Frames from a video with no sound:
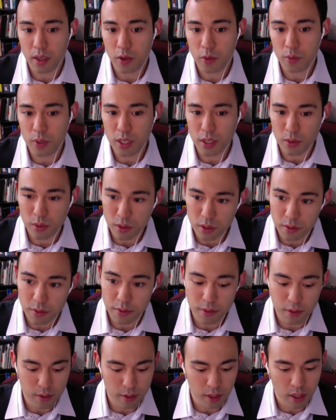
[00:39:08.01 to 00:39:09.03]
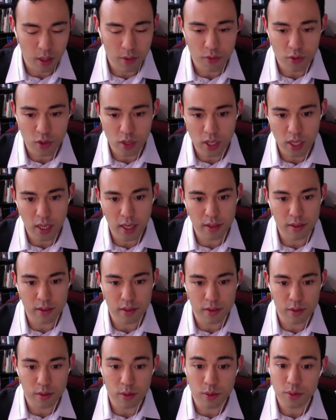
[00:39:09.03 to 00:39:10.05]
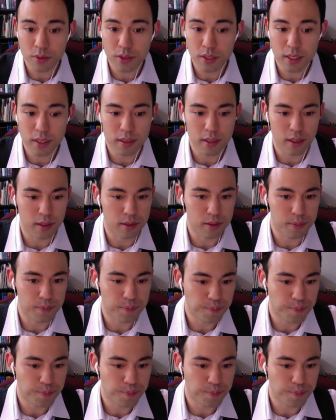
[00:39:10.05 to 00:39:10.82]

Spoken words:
but you will have forgotten this little detail.